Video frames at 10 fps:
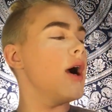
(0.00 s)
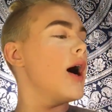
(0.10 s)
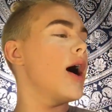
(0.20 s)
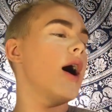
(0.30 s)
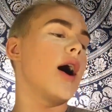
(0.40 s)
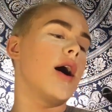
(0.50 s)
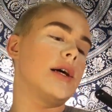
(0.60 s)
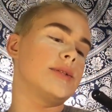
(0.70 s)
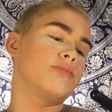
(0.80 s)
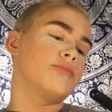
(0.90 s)

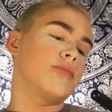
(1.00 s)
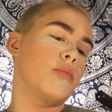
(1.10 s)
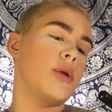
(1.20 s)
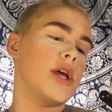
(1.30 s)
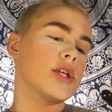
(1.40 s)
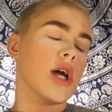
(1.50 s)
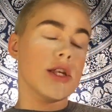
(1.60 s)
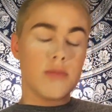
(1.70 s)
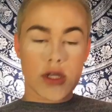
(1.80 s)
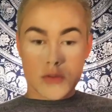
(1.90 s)
BH
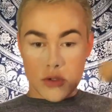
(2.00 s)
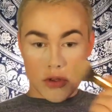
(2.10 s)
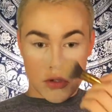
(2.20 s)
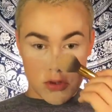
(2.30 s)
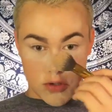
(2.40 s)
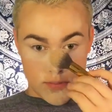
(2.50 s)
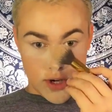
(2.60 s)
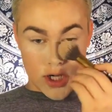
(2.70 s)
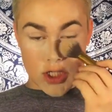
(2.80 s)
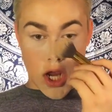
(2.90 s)
Cosmetics 133
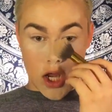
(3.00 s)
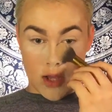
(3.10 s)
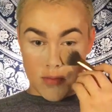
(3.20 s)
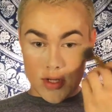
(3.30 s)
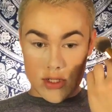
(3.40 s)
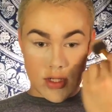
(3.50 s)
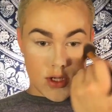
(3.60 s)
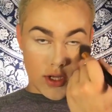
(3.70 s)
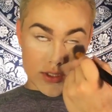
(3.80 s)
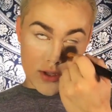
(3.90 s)
brush, and I'm going to
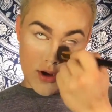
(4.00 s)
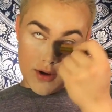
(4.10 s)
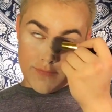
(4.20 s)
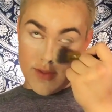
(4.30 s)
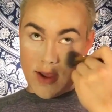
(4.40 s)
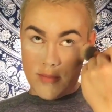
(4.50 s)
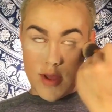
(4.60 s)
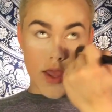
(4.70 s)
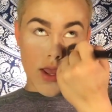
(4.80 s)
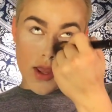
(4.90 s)
dust off that
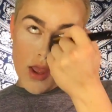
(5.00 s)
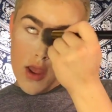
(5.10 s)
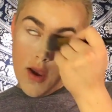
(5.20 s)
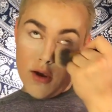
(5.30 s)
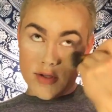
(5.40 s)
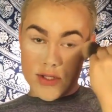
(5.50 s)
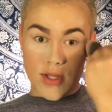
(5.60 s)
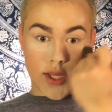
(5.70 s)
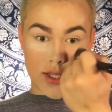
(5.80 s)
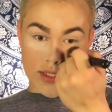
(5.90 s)
bake. Also,
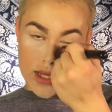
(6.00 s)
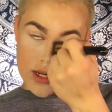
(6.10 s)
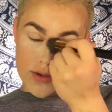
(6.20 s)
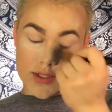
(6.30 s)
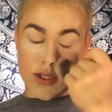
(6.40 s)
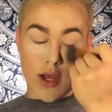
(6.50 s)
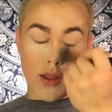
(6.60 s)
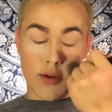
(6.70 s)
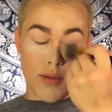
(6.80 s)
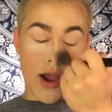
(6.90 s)
like I said, use a
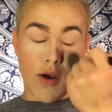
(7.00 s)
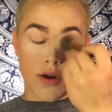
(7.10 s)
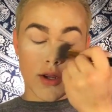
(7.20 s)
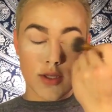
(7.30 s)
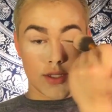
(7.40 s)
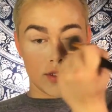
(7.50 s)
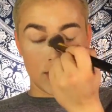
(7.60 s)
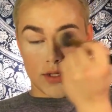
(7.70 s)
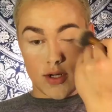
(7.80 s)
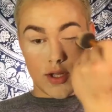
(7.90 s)
color powder because this
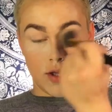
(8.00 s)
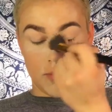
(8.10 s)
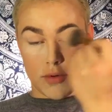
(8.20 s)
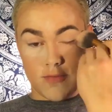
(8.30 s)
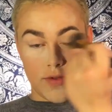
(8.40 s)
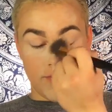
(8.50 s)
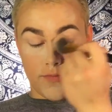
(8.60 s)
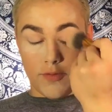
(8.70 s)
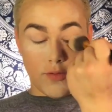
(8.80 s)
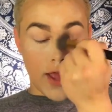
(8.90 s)
is going to help prevent
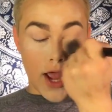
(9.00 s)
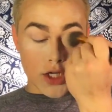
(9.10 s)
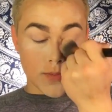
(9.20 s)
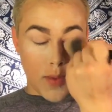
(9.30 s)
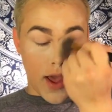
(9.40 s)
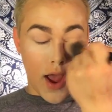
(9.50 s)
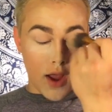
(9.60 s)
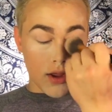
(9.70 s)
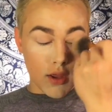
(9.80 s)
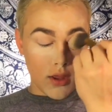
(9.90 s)

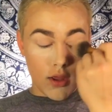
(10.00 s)
flashback.